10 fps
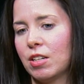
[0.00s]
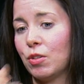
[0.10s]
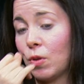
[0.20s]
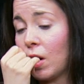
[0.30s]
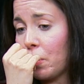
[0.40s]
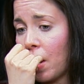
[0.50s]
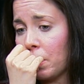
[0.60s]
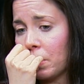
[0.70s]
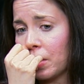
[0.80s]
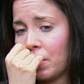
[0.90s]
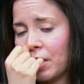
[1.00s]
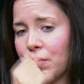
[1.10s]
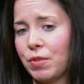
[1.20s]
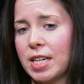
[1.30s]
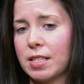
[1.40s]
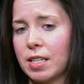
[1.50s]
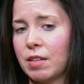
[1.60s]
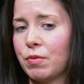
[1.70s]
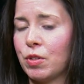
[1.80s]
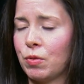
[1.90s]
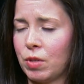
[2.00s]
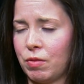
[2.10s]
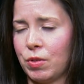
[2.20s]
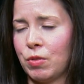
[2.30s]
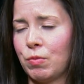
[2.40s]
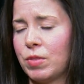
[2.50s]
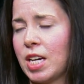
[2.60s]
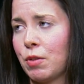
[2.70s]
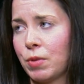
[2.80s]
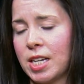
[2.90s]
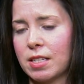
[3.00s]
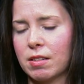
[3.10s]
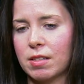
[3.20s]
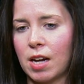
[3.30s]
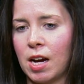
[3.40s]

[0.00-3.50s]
And you are probably going to face it if you take risks.